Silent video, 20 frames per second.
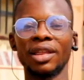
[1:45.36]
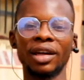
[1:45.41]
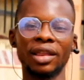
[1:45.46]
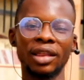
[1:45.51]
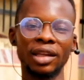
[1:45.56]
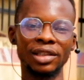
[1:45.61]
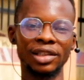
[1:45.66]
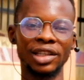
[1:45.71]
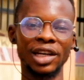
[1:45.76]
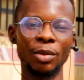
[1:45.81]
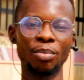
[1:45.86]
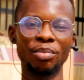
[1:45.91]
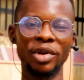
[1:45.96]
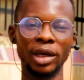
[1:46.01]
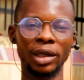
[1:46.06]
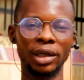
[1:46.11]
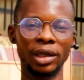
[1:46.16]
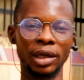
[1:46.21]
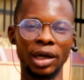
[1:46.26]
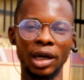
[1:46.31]
three things that
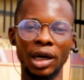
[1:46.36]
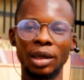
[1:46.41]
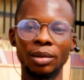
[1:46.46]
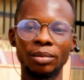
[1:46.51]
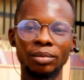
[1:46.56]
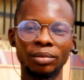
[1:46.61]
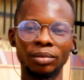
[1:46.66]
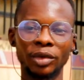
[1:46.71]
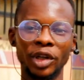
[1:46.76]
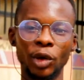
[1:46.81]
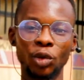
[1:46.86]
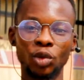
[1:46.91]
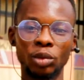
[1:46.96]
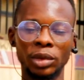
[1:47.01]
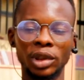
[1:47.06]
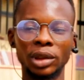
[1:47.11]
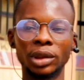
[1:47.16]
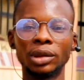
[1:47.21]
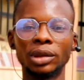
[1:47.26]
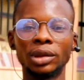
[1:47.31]
make um, a
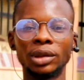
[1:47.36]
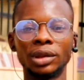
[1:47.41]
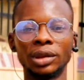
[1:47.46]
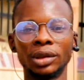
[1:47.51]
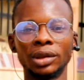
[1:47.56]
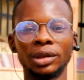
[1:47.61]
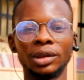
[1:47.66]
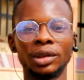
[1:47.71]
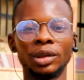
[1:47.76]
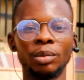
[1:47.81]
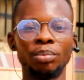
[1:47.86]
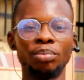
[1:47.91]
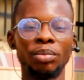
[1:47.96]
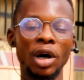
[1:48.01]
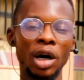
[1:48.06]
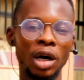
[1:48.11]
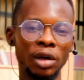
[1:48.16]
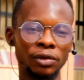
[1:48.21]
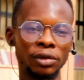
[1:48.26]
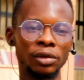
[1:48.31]
woman
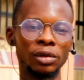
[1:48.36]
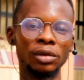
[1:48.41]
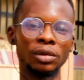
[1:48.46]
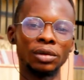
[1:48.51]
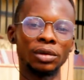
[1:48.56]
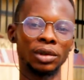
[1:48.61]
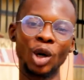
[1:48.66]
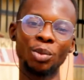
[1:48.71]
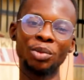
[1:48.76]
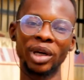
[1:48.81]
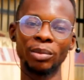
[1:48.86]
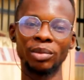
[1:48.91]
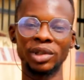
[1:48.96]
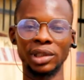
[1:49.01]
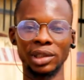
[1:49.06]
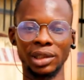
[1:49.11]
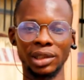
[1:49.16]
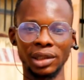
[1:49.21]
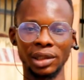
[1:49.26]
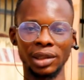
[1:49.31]
powerful, their
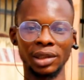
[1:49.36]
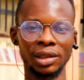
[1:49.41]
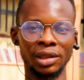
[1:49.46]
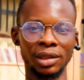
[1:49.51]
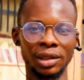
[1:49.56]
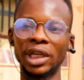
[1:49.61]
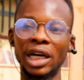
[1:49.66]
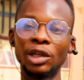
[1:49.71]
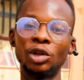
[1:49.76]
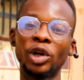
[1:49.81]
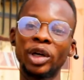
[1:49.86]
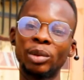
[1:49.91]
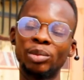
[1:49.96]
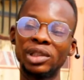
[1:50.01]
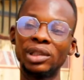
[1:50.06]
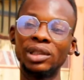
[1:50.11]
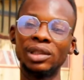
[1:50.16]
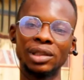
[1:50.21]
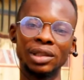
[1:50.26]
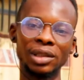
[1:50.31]
ability, their
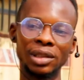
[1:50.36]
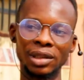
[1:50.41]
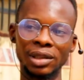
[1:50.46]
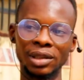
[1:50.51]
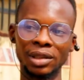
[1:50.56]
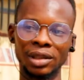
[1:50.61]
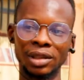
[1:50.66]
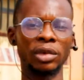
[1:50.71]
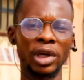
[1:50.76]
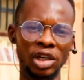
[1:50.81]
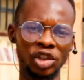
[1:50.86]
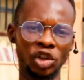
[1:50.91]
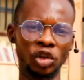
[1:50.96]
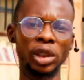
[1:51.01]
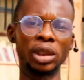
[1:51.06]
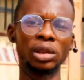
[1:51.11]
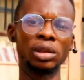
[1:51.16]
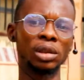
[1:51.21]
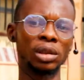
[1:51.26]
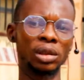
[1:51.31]
durability, their
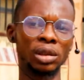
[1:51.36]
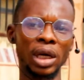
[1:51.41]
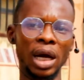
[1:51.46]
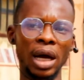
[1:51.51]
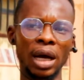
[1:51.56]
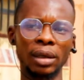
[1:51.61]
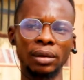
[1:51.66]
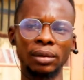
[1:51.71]
strength, yeah.